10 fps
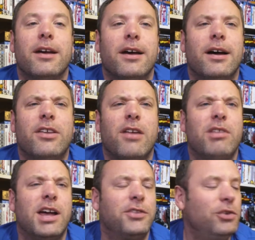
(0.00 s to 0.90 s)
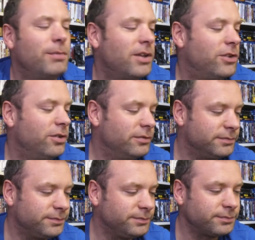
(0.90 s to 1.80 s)
I think over the last few months,
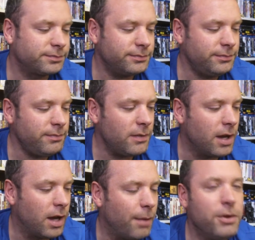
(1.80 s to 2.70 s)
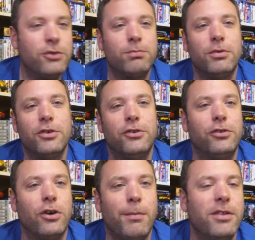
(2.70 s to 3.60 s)
and I've been wanting to
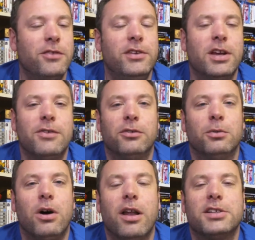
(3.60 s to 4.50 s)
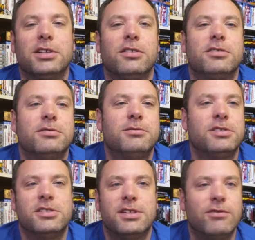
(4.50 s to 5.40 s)
try and make this video for a while actually. I
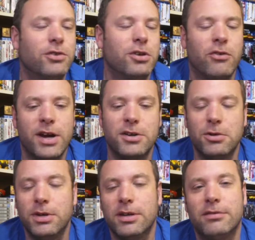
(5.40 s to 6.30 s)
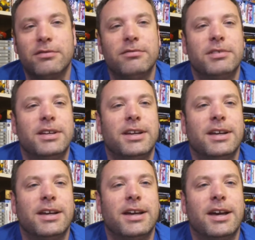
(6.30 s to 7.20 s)
just haven't sort of got around to doing it, and
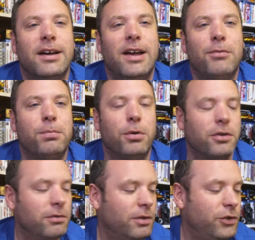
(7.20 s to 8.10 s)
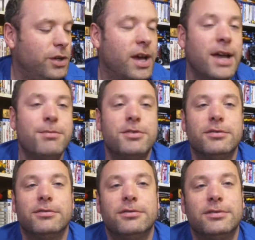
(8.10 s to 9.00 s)
I have bought a few games
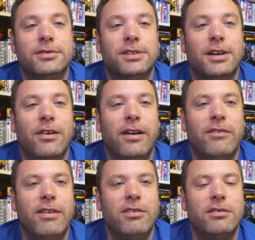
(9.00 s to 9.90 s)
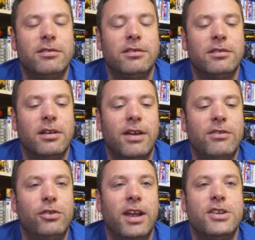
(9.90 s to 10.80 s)
and I haven't
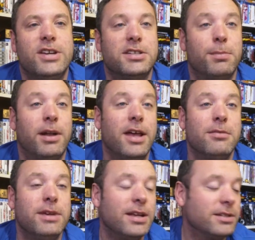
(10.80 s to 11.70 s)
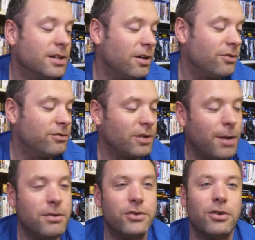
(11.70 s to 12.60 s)
sort of had a chance to play them yet. So I was
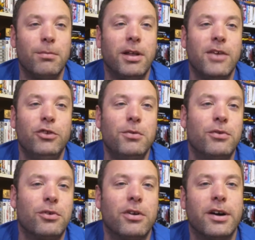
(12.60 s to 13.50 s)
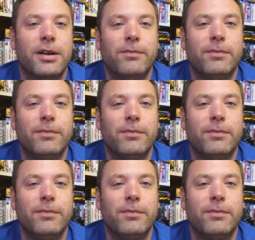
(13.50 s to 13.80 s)
hoping to try and play a few before I